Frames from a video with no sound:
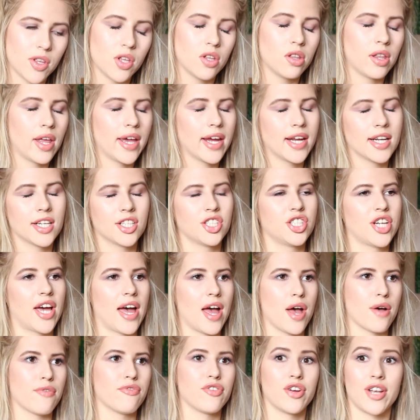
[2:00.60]
You lay in a
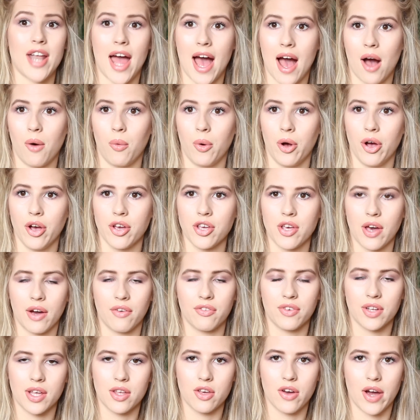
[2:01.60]
chair for an hour, you
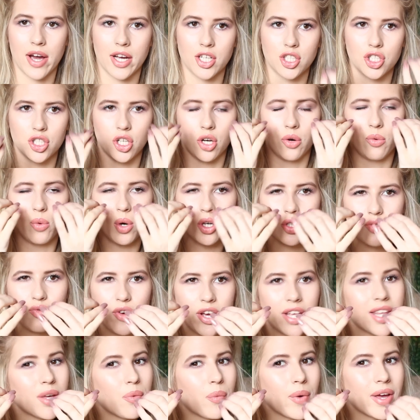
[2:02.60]
have to keep your eyes shut. What's
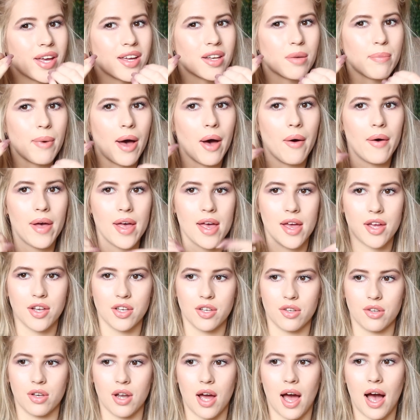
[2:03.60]
really weird about it,
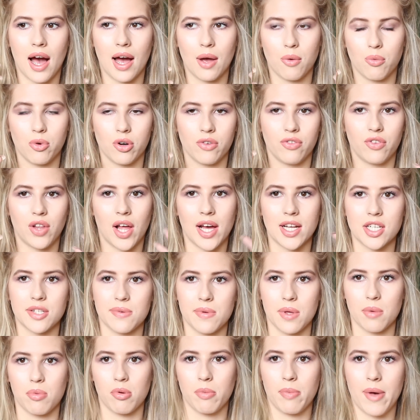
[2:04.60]
and I would have liked
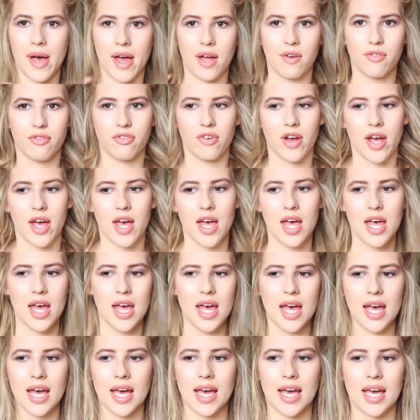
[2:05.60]
to be prepared for it,
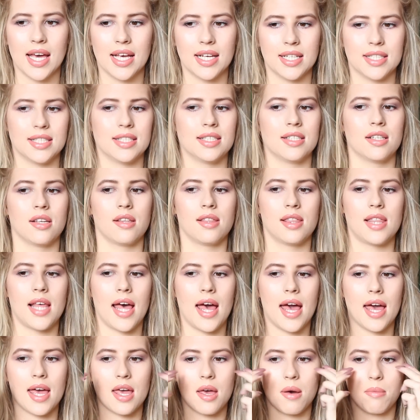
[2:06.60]
is
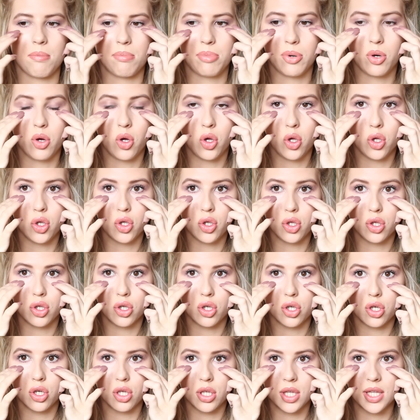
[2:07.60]
they
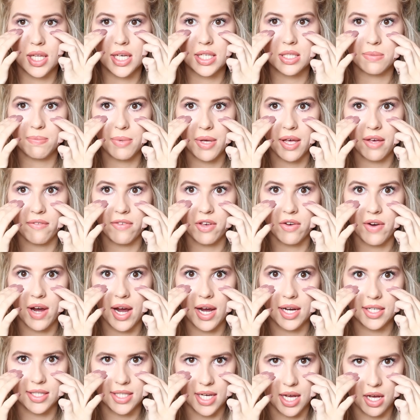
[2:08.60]
pull this bit of your
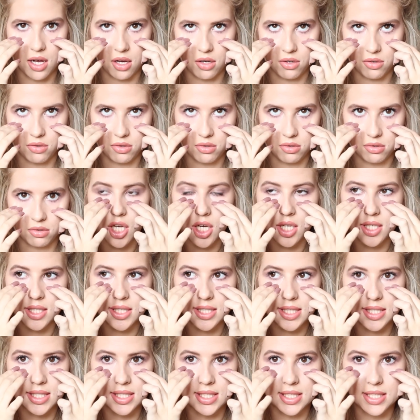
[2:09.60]
eye down and
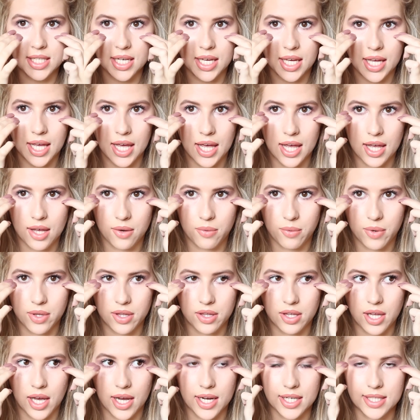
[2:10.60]
stick it
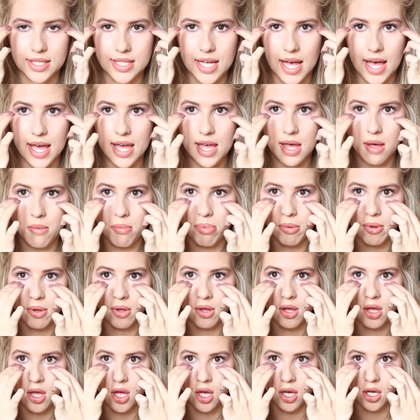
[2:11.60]
with like tape.
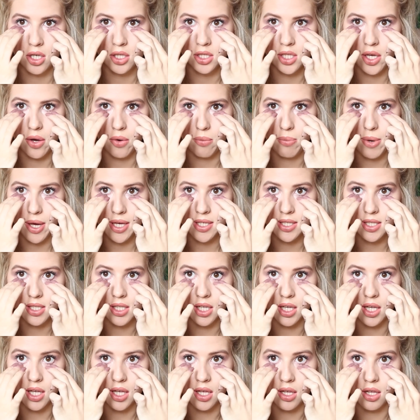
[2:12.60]
So
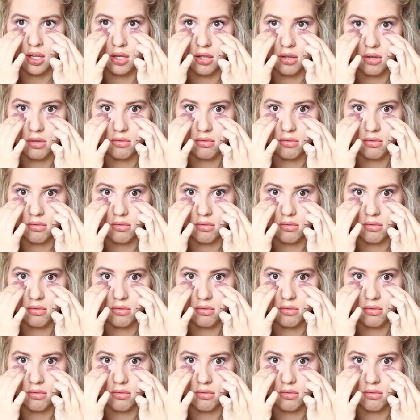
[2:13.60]
basically